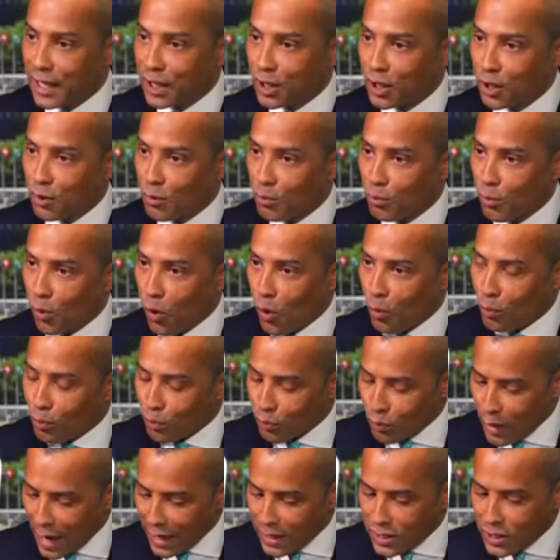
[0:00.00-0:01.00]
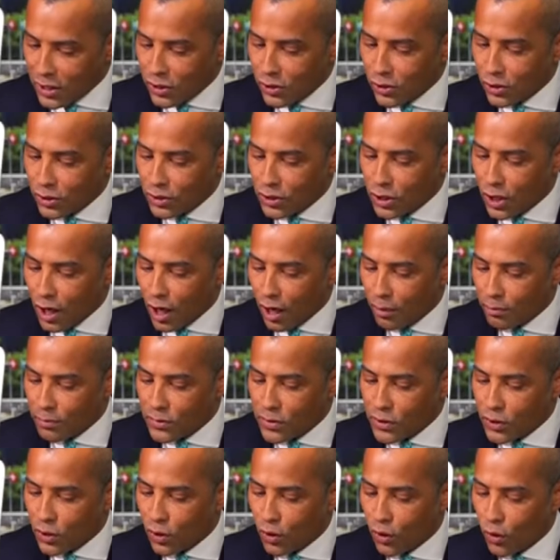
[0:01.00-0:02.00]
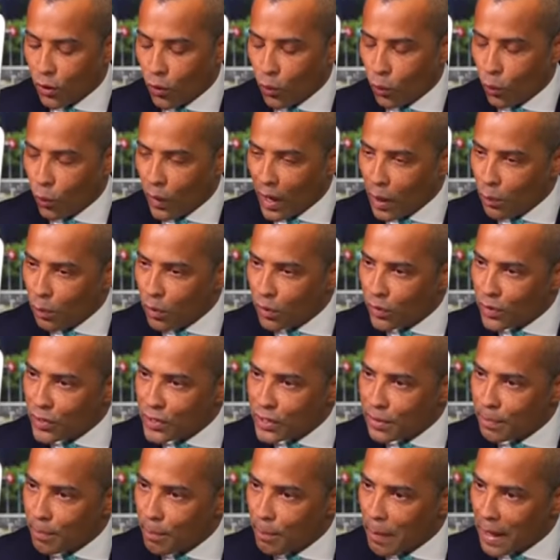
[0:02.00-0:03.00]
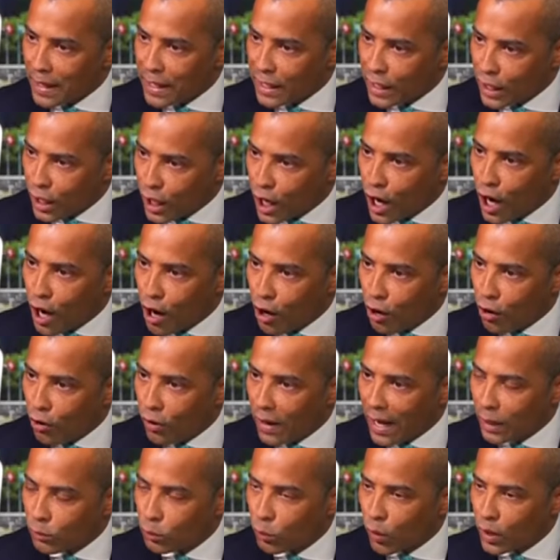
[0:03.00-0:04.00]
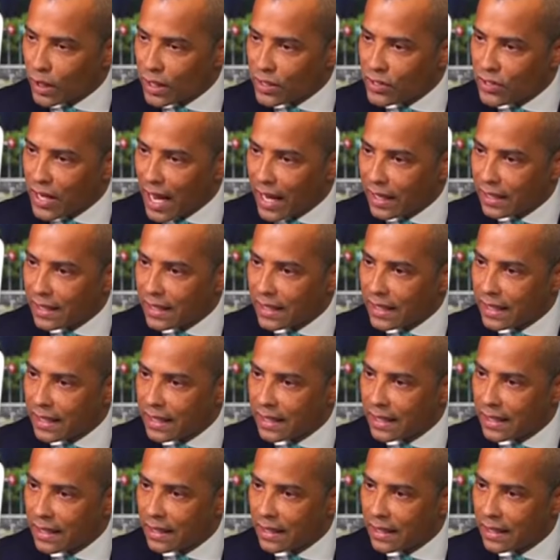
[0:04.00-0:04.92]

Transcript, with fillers: In more practical terms, where will this money go and what exactly